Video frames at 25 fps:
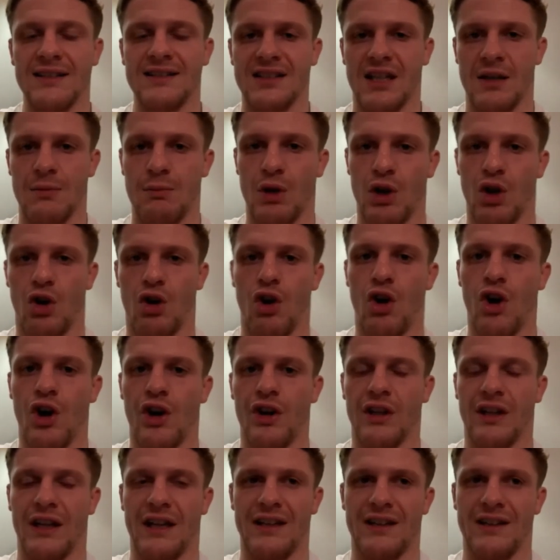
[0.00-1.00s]
time went
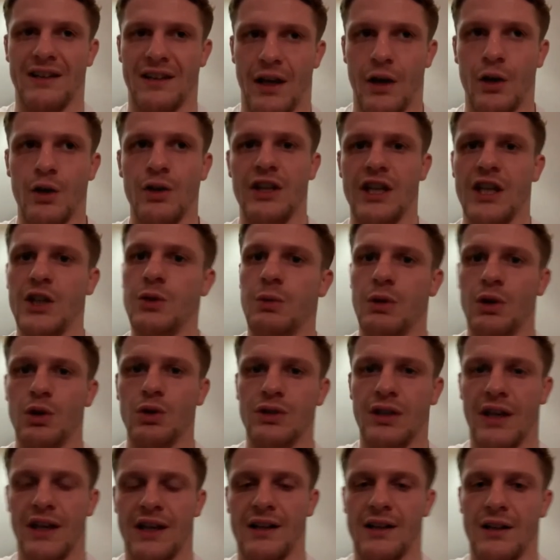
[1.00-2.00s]
on, like nowadays we
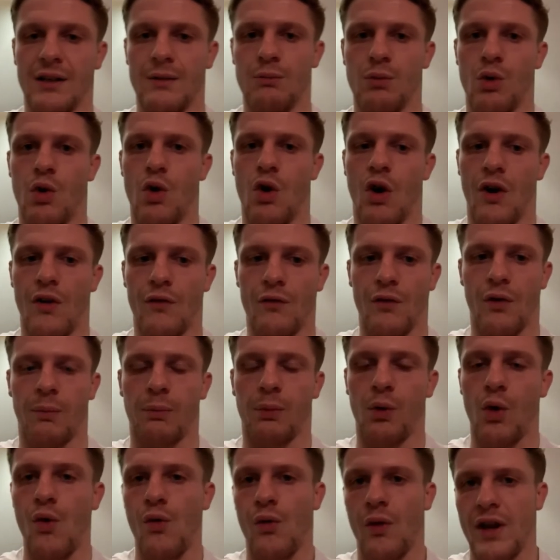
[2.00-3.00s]
go to England more, and
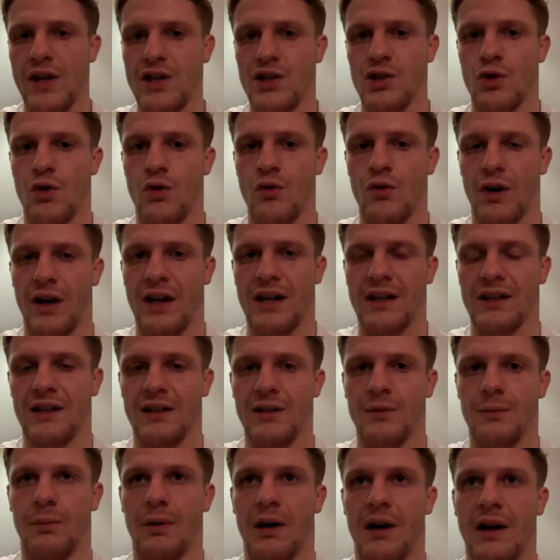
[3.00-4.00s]
for pro fights you go for
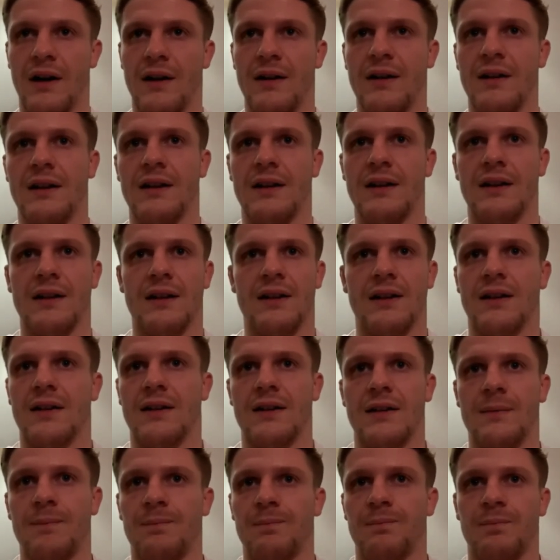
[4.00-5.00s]
England, but
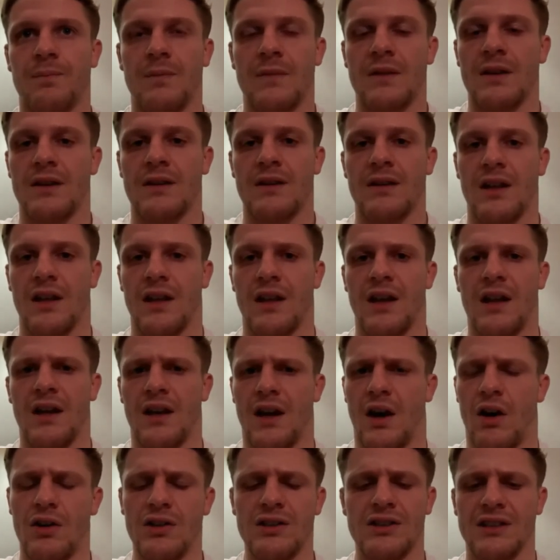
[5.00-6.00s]

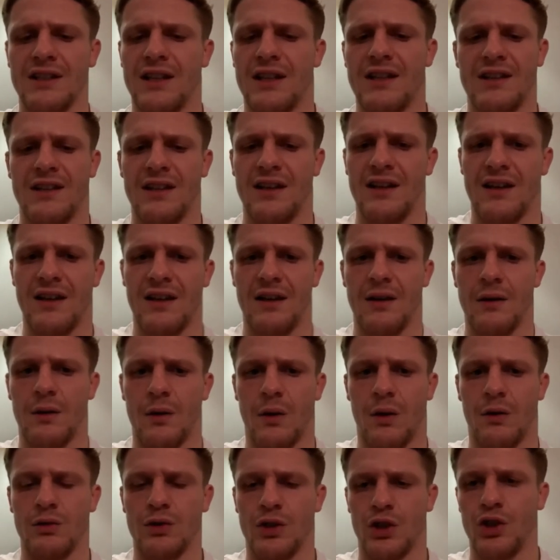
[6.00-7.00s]
yeah, honestly,
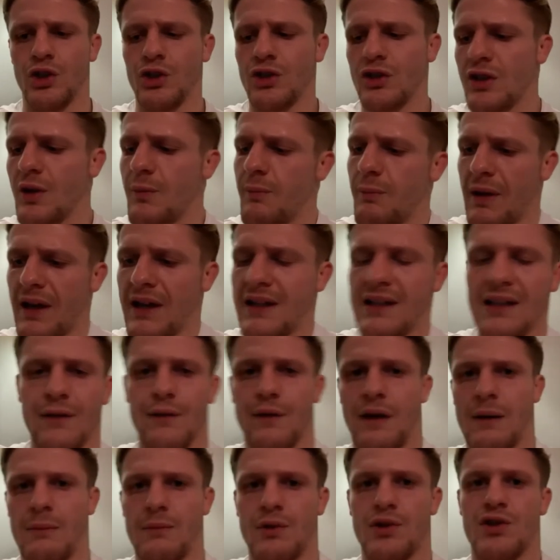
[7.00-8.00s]
there was a good
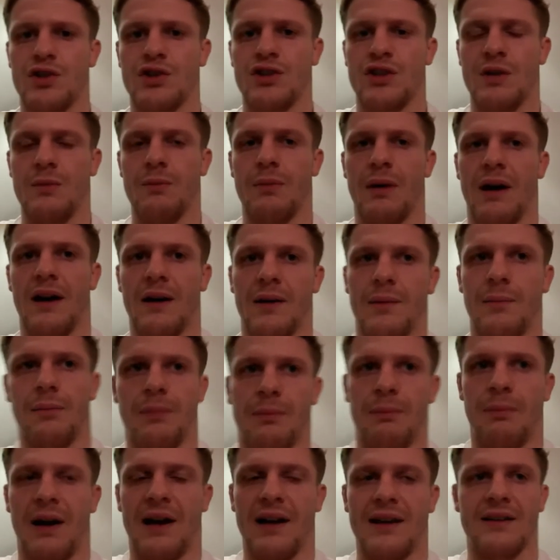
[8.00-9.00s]
competitive amateur scene
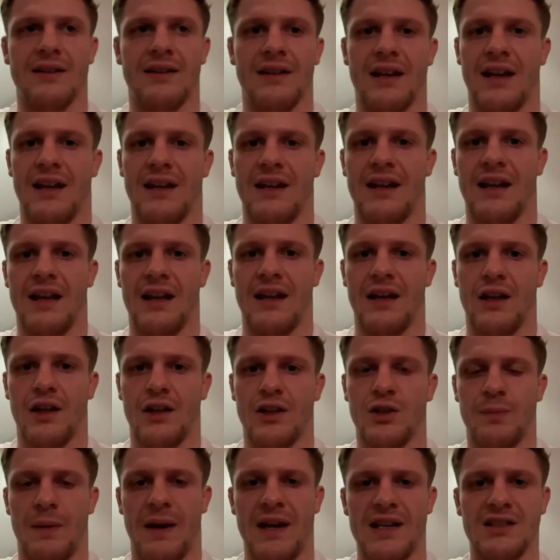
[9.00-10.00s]
back then,
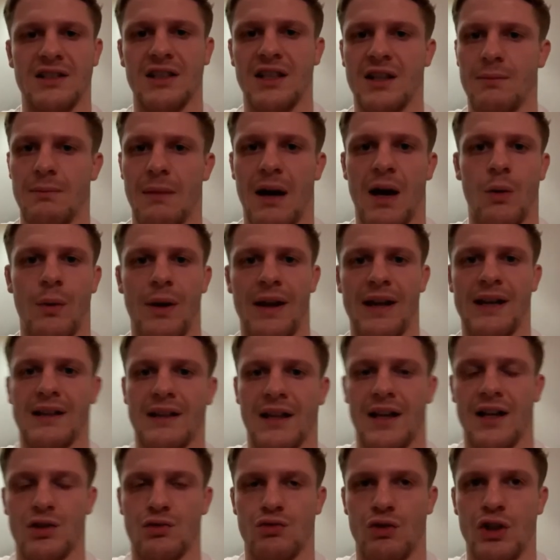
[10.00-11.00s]
especially my weight
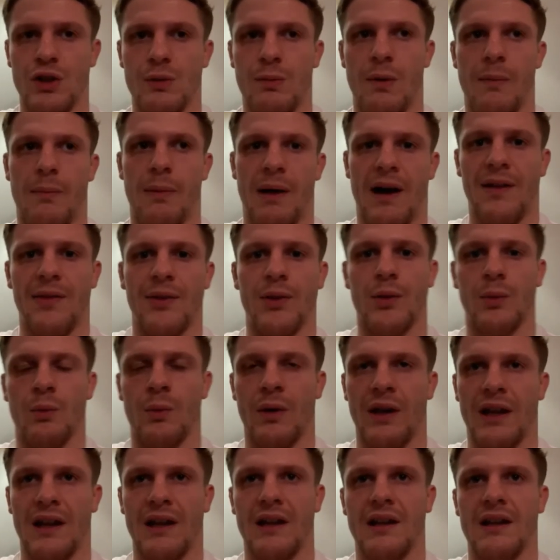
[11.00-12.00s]
class, round about
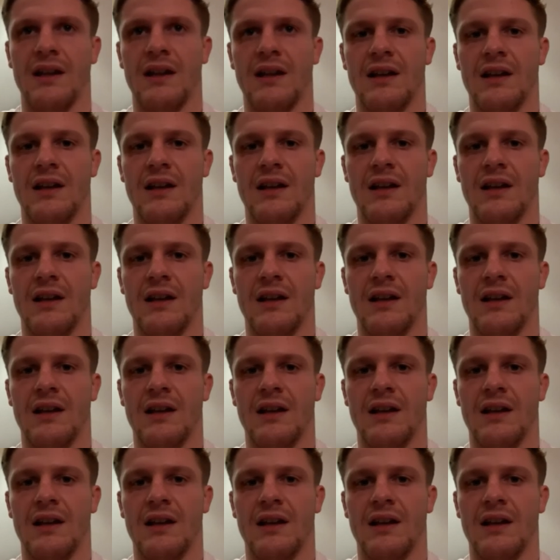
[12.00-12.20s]
bantamweight.